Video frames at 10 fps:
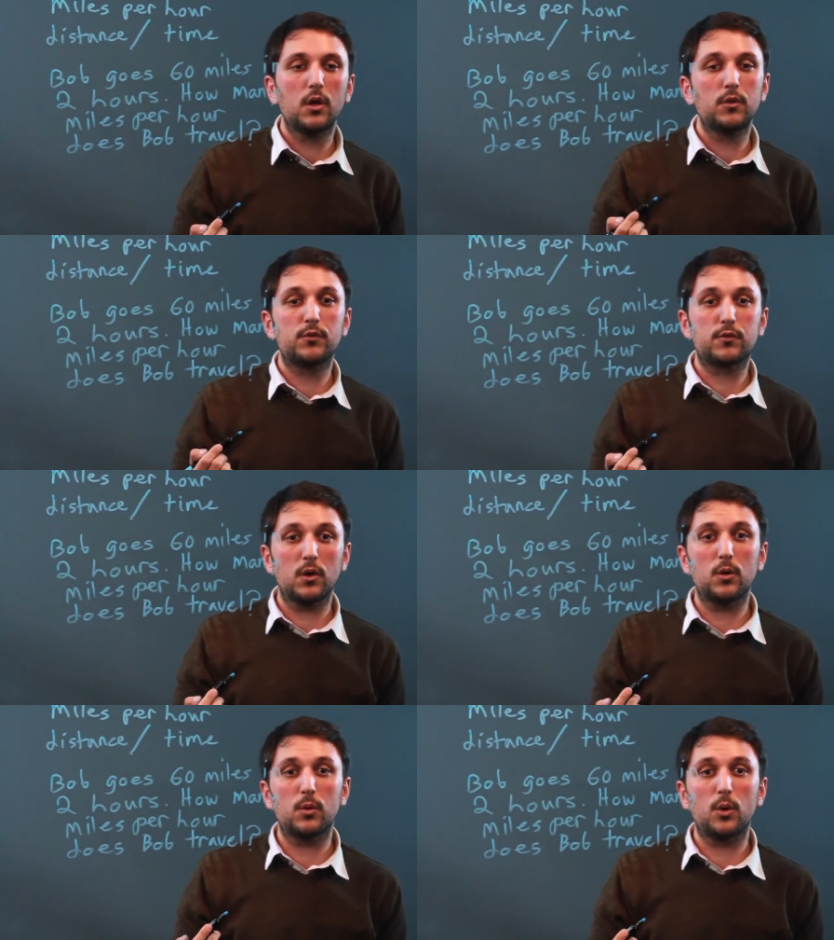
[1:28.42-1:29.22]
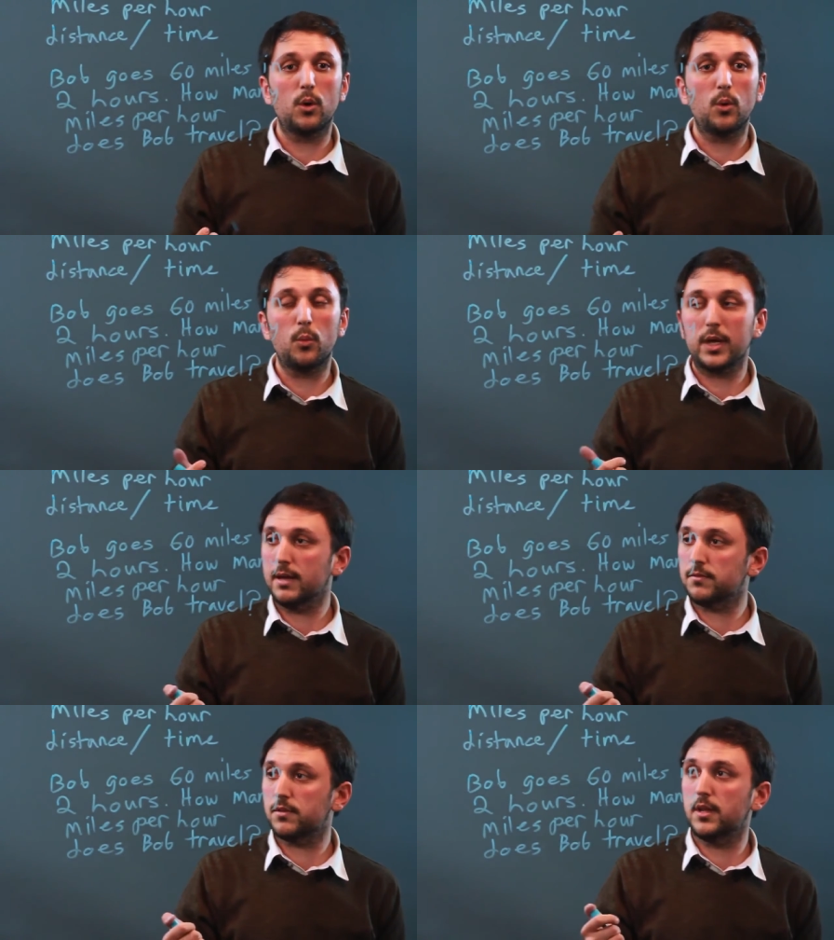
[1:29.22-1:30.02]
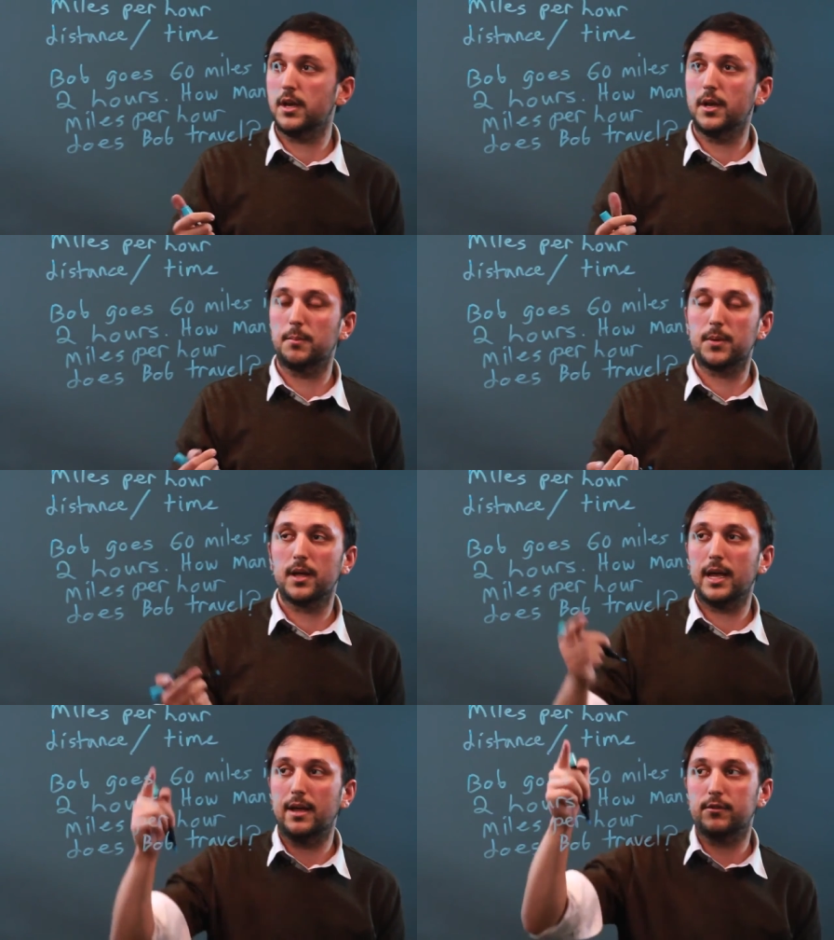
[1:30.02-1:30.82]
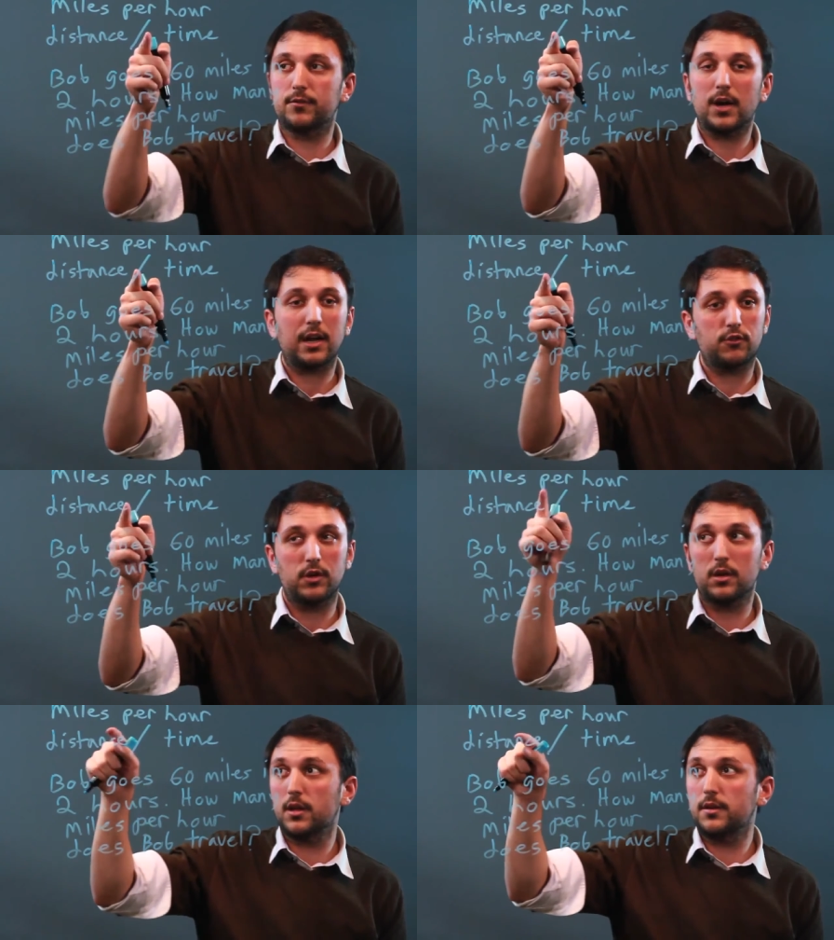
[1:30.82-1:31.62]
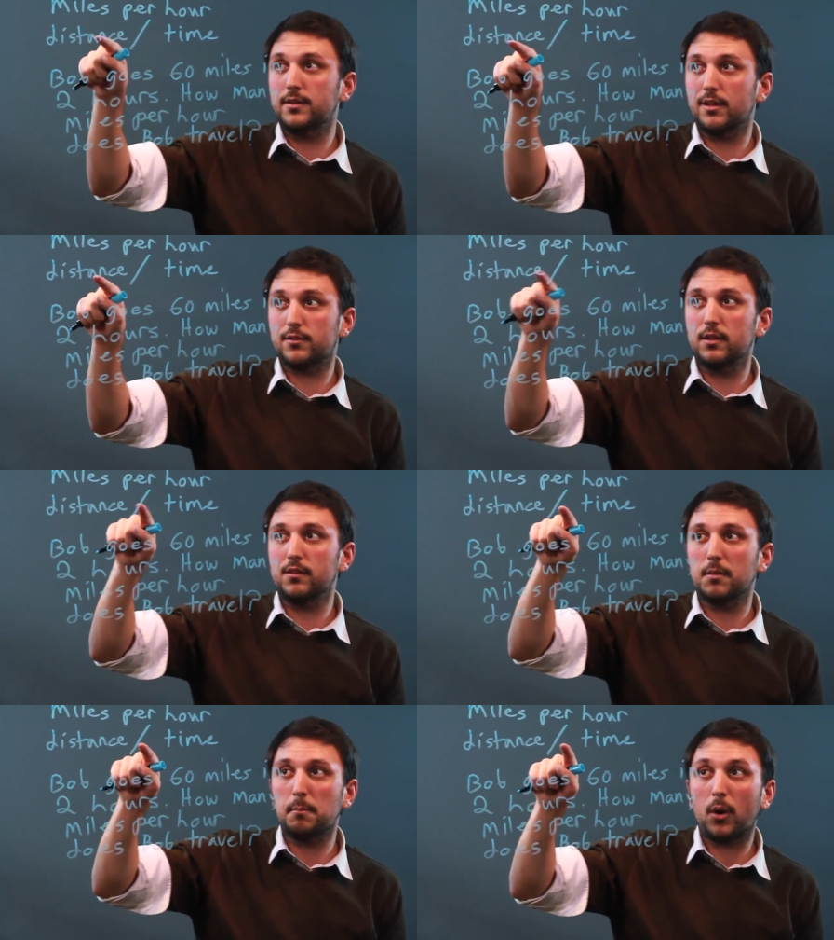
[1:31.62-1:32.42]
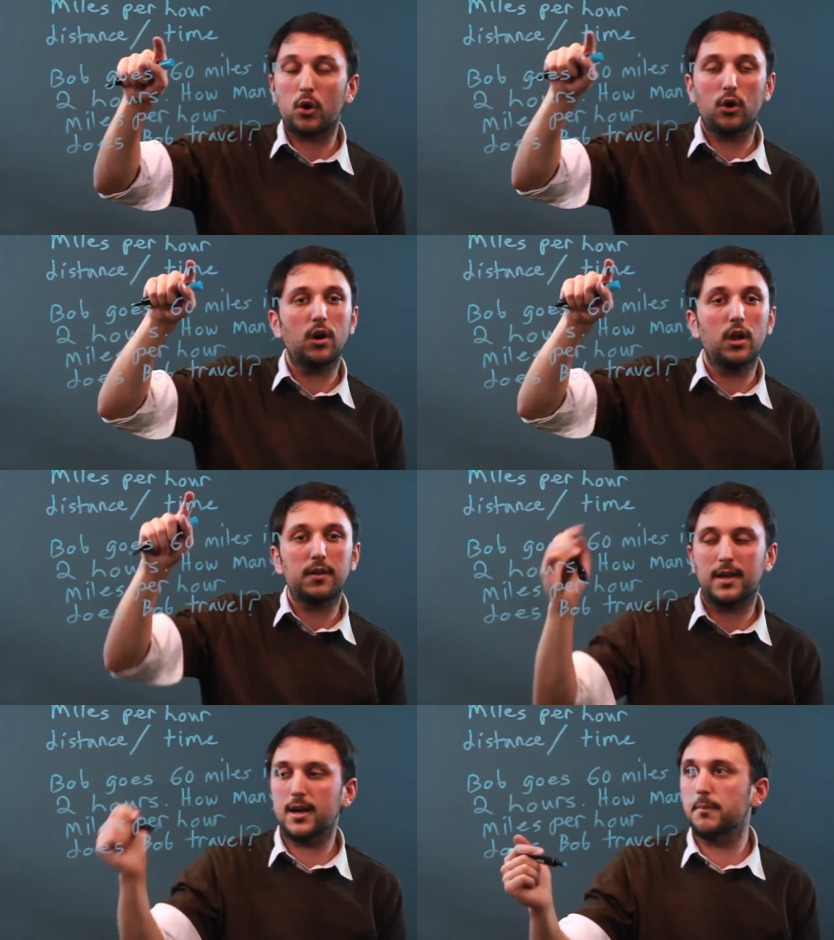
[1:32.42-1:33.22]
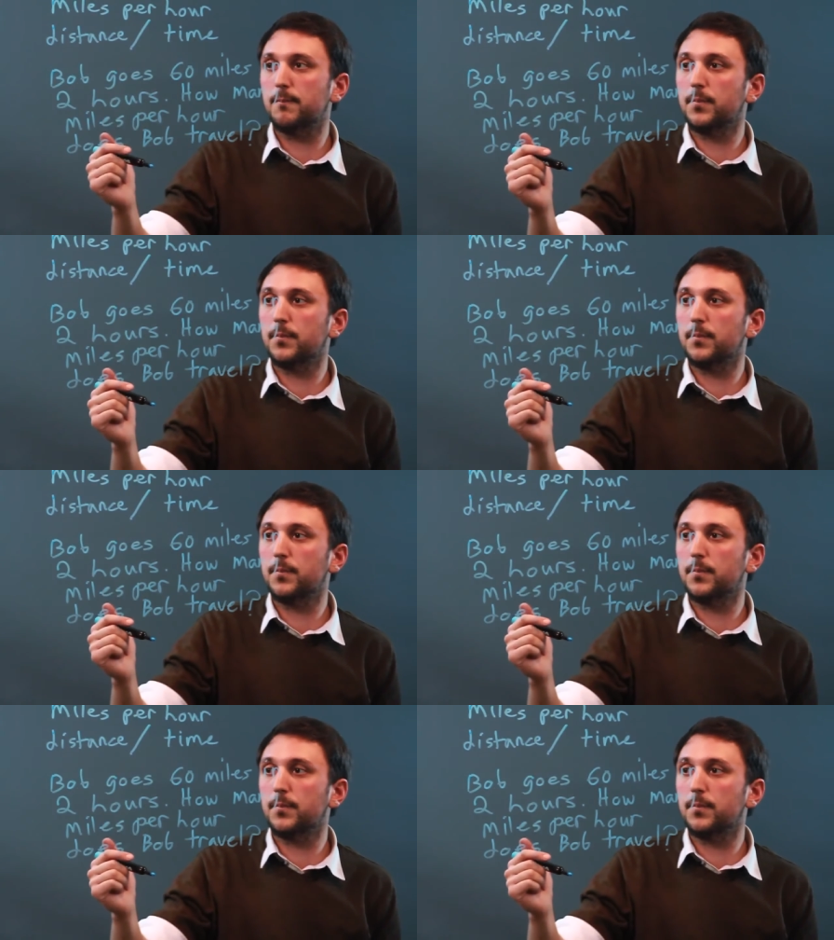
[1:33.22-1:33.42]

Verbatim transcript: So we have to set it up as a fraction, distance per time.